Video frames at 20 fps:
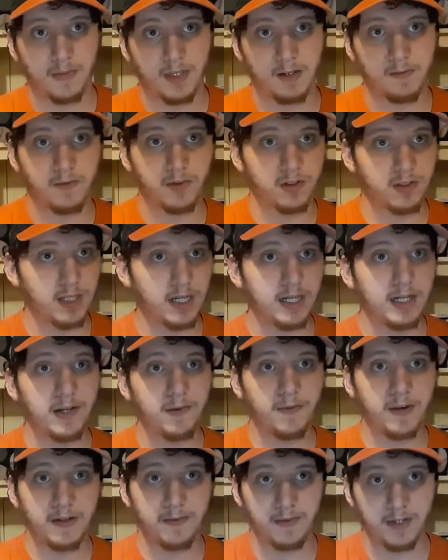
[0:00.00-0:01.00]
If there's not
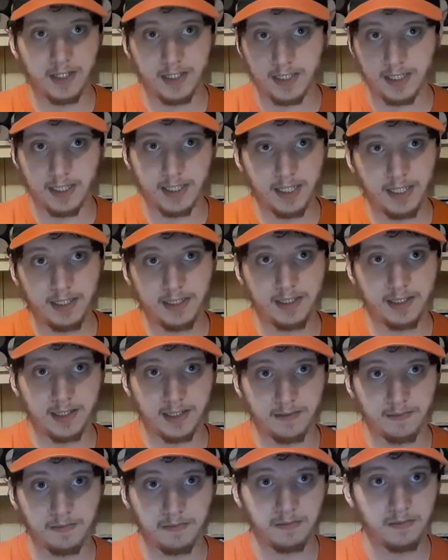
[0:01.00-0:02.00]
enough evidence against
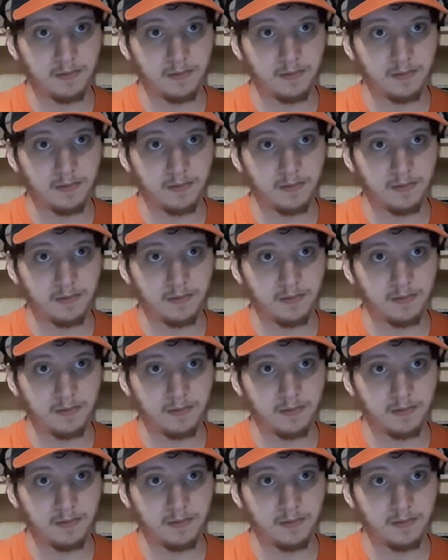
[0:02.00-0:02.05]
him,